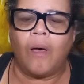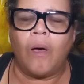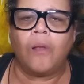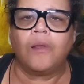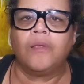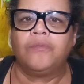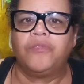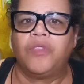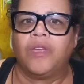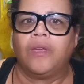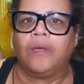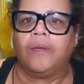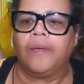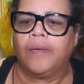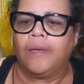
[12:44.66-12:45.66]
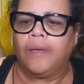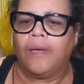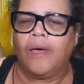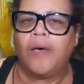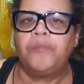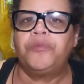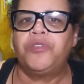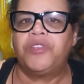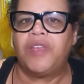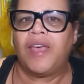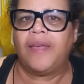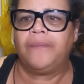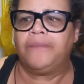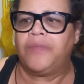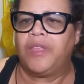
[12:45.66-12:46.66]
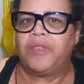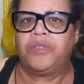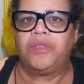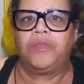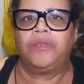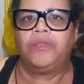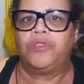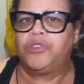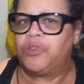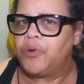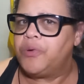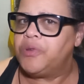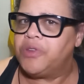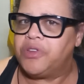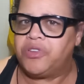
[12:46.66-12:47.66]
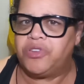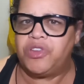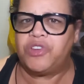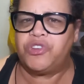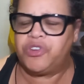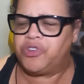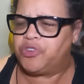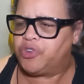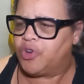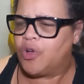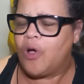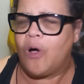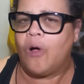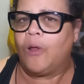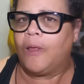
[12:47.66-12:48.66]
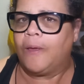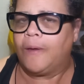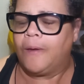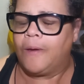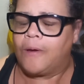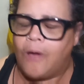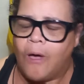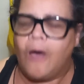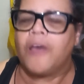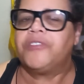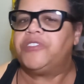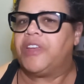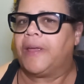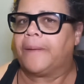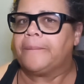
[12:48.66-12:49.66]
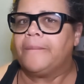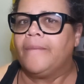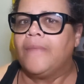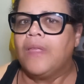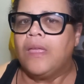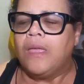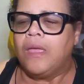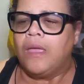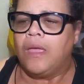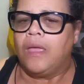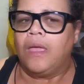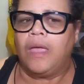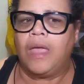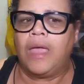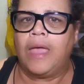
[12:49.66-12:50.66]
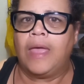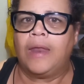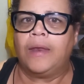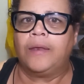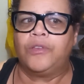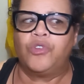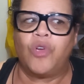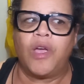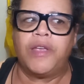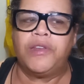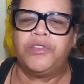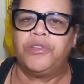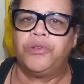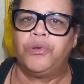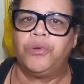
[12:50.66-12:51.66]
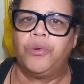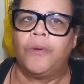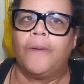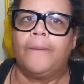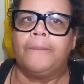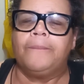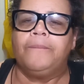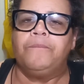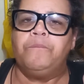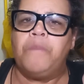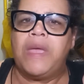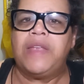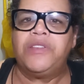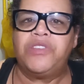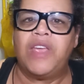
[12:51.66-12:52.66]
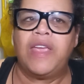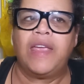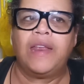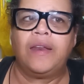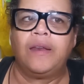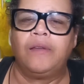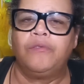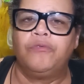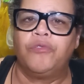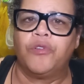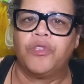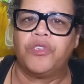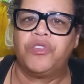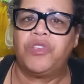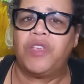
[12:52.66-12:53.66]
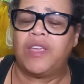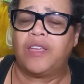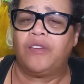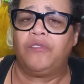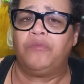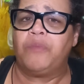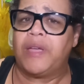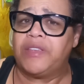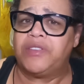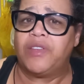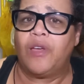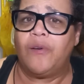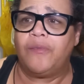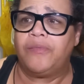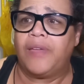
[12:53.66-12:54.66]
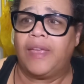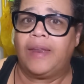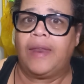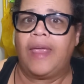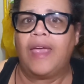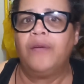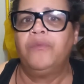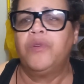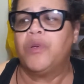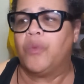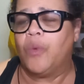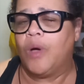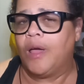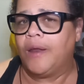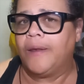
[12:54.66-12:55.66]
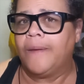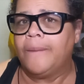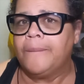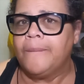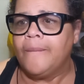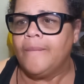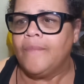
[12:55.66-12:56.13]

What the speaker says: all of the upset that certain decisions are causing, and trying to maintain, for the sake of myself and everyone,